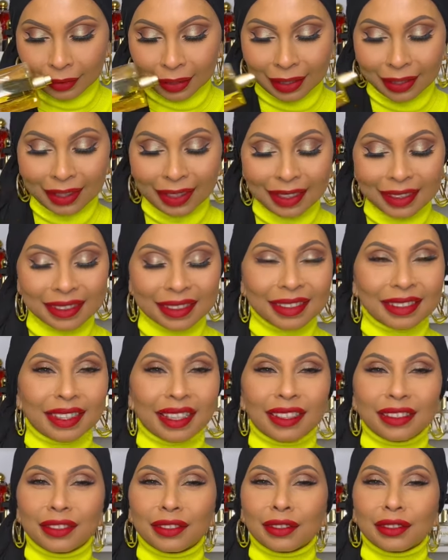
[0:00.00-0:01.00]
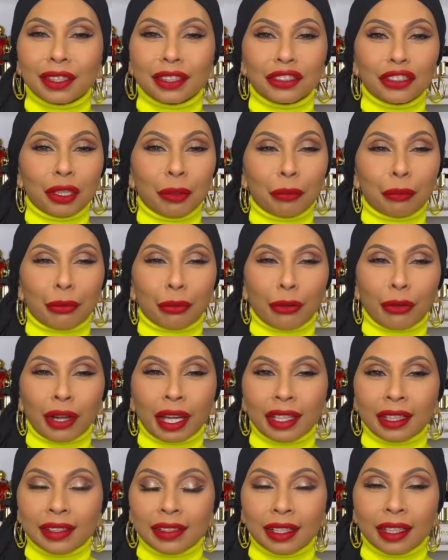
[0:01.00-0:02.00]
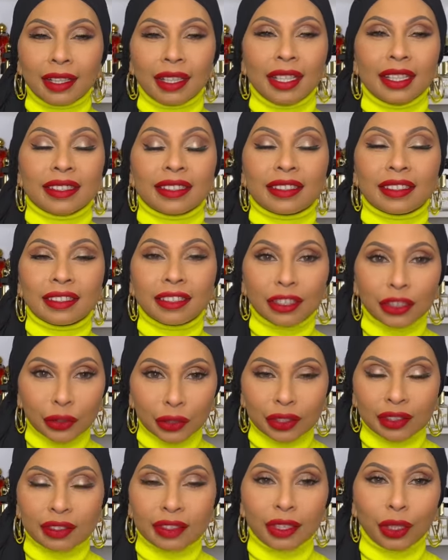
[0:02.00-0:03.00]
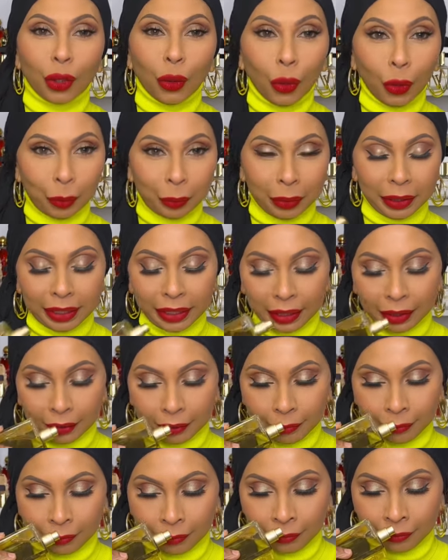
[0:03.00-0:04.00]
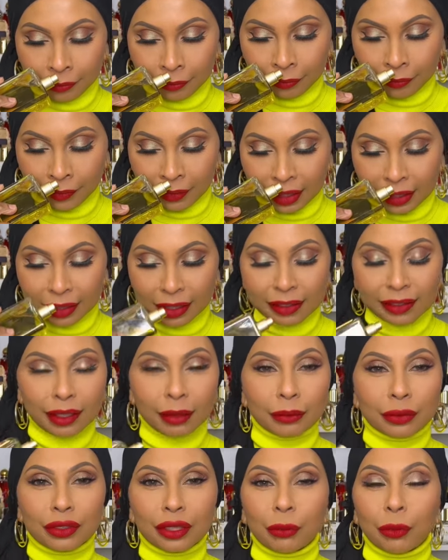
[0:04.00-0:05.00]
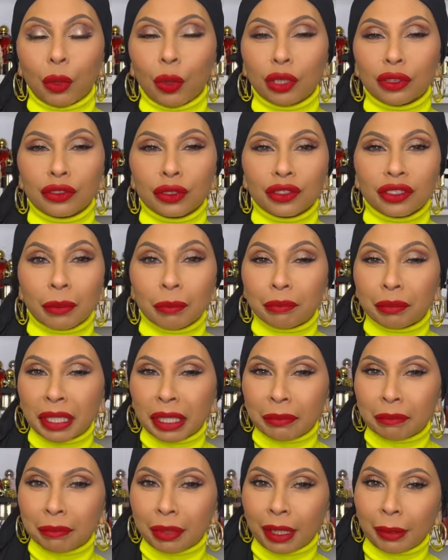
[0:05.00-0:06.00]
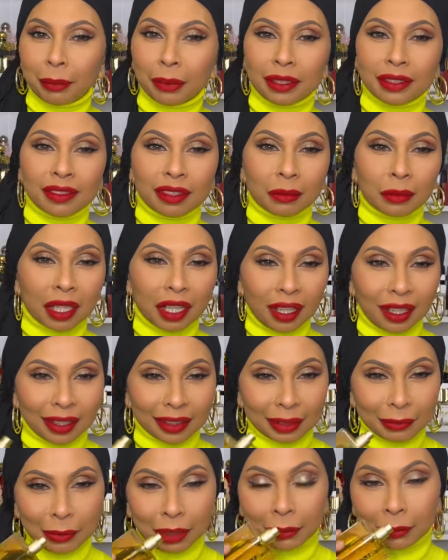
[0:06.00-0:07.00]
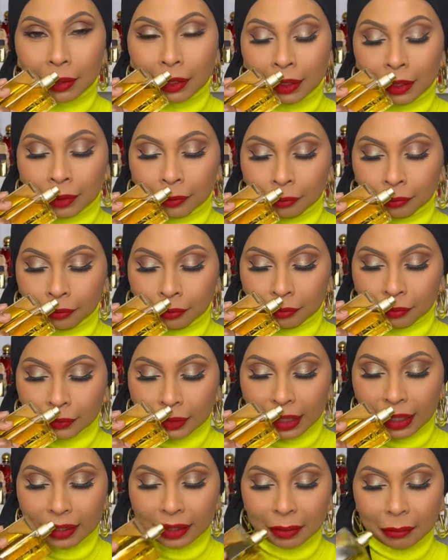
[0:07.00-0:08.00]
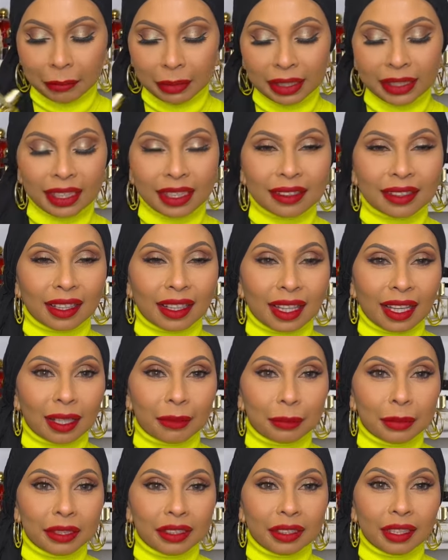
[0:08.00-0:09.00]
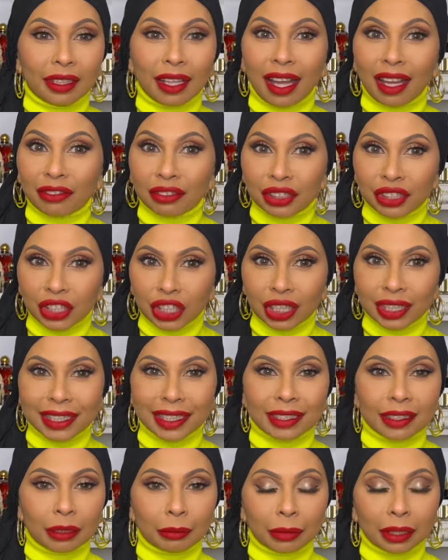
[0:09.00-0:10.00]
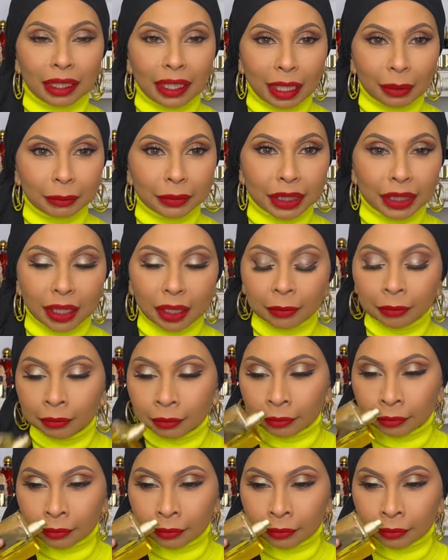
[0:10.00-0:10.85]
Guys, this has such a bright citrusy opening. There's some pink pepper and some cardamom. In the mid, there's lavender, there's some labdanum.